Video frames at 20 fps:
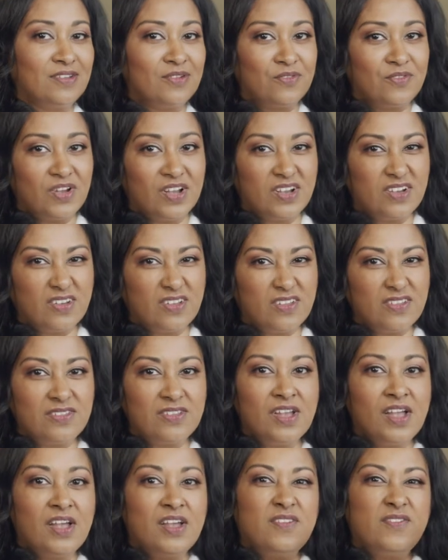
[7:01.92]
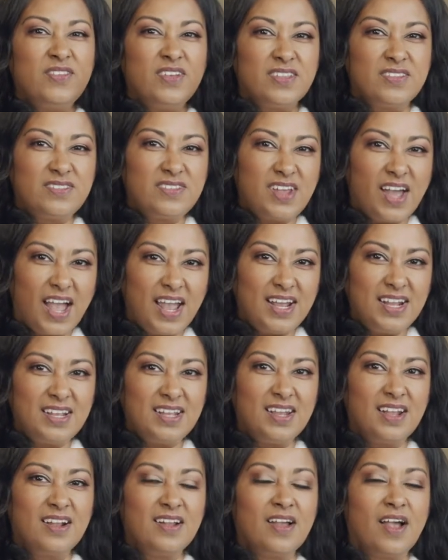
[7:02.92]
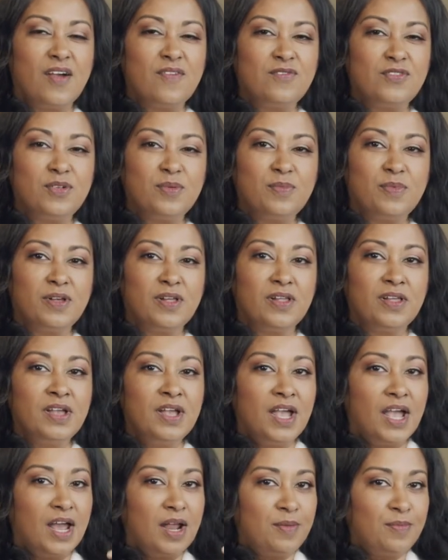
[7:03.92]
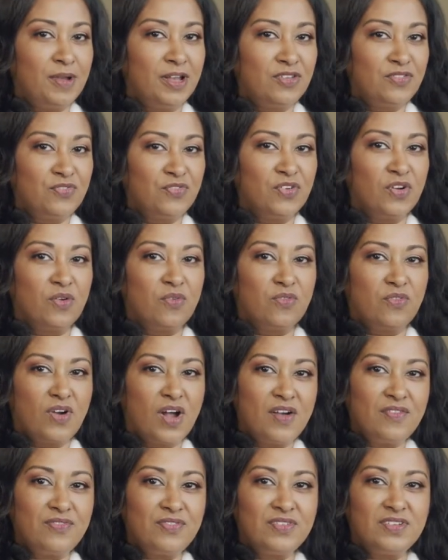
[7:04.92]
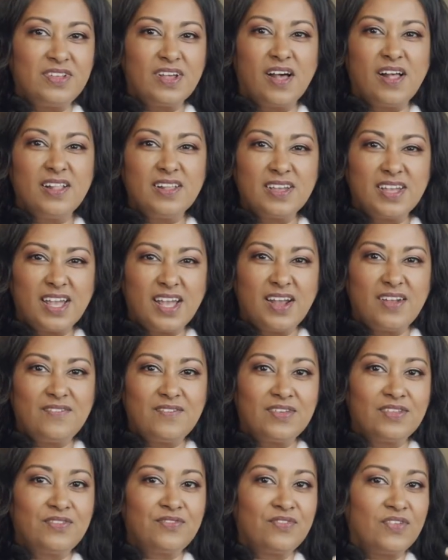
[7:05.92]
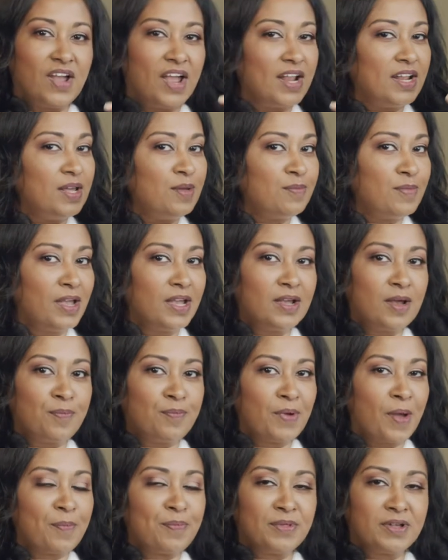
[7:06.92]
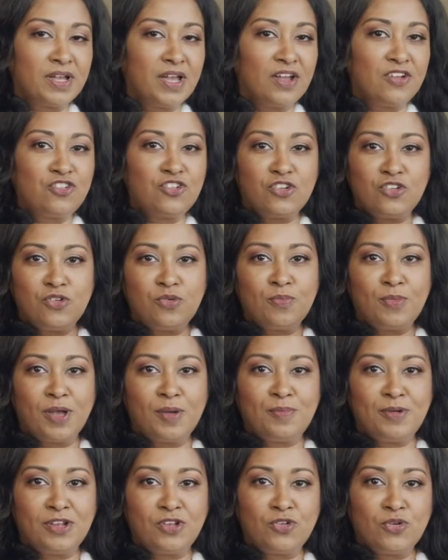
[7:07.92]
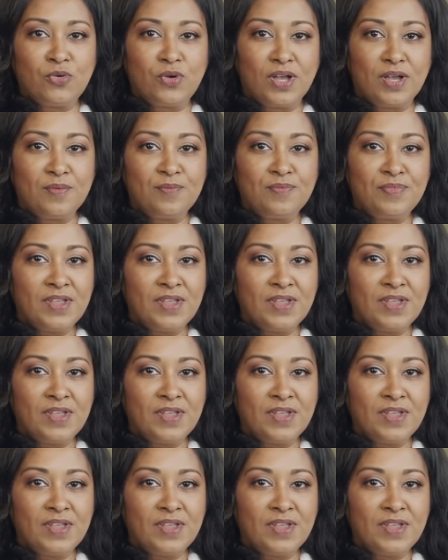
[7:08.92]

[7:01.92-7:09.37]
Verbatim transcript: and wrinkles, feels tight and uncomfortable, and makes for a rough, dull canvas for any makeup application you may be doing.